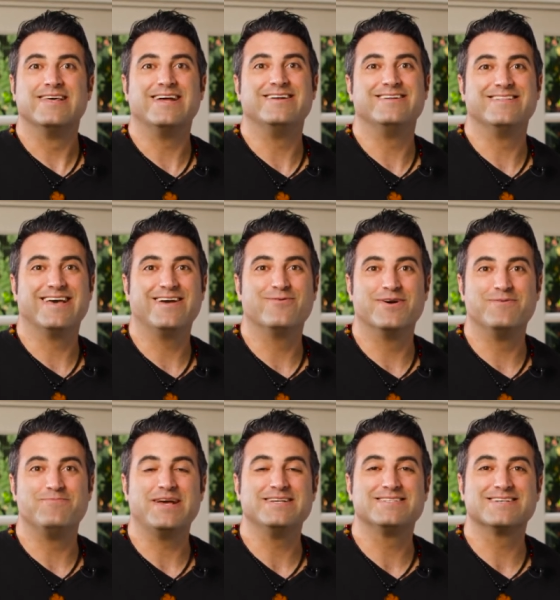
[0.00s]
then they would
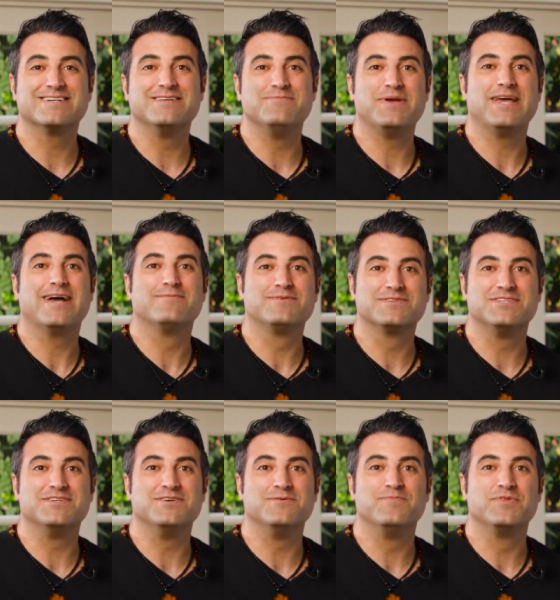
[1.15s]
basically be able
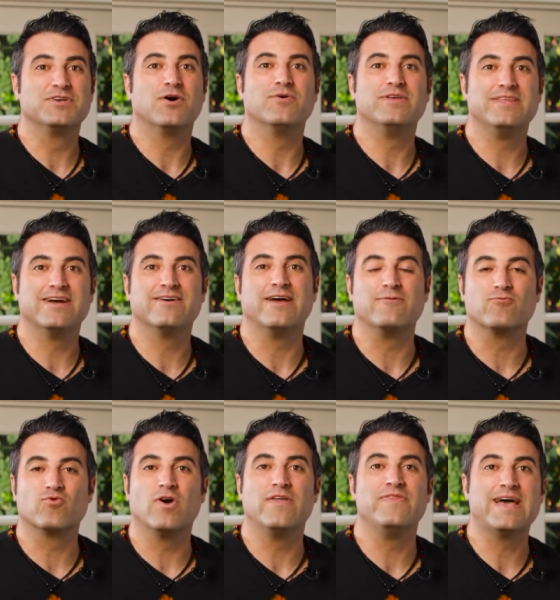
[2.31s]
to go in there
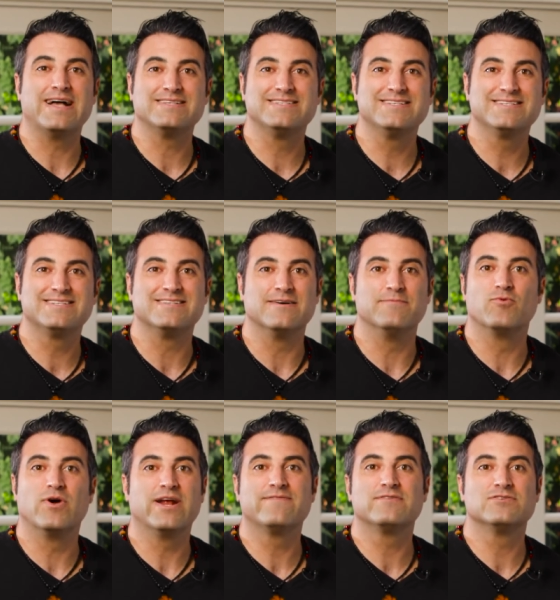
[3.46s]
and run that system,
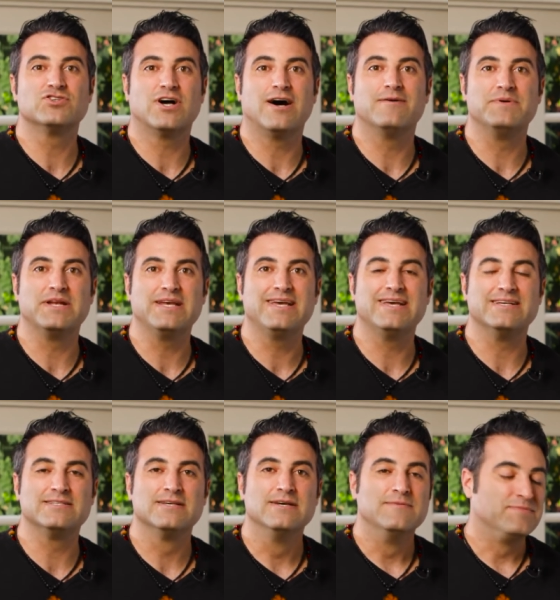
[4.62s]
whatever job it
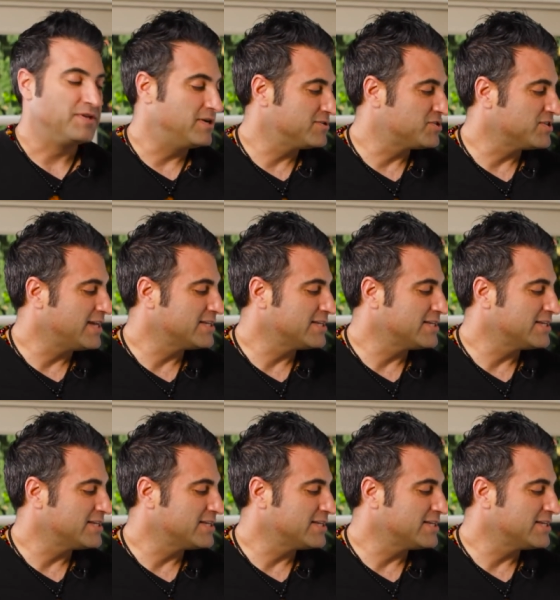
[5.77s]
is. You know, so